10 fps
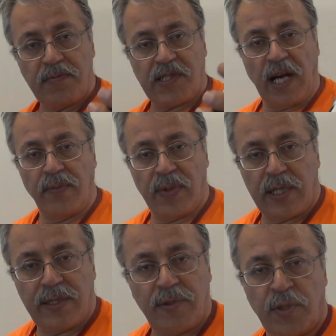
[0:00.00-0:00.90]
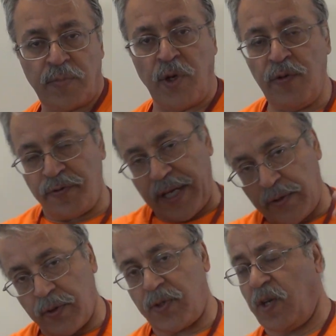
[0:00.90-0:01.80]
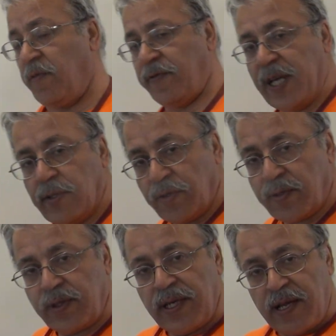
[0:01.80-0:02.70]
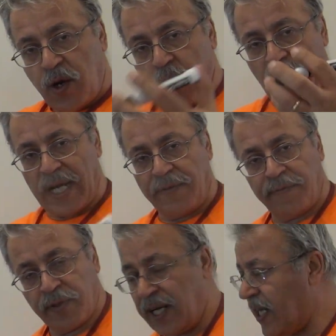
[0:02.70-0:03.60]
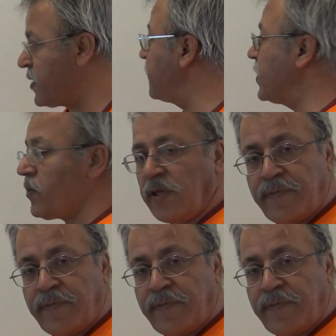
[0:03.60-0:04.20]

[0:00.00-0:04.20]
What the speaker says: someone, your boyfriend or girlfriend or wife or husband or